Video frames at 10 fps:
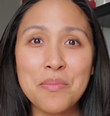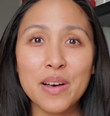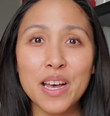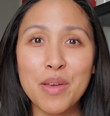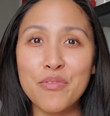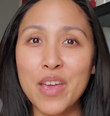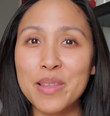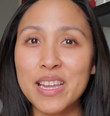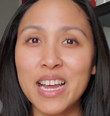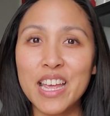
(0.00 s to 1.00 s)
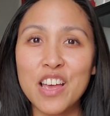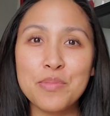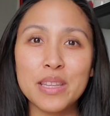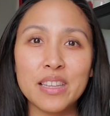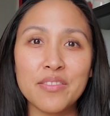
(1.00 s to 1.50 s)
but my family and I
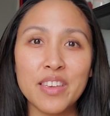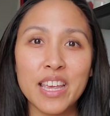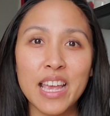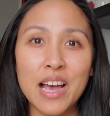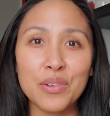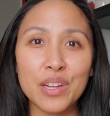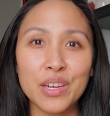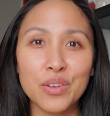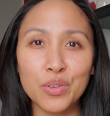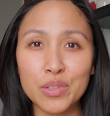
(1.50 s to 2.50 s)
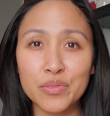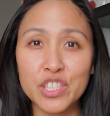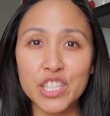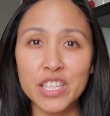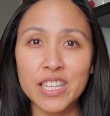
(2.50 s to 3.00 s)
have been living out in Norfolk,
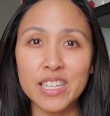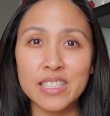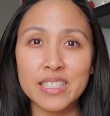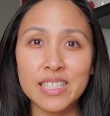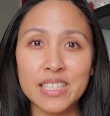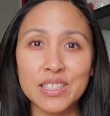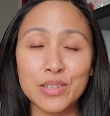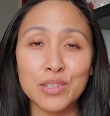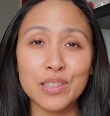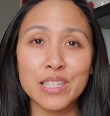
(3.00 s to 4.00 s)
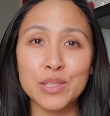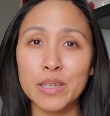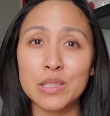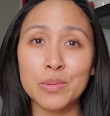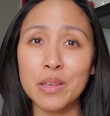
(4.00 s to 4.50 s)
Virginia since early
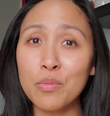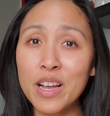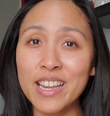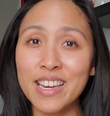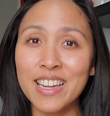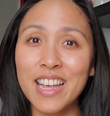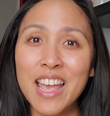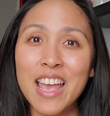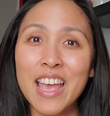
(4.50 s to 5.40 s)
2021.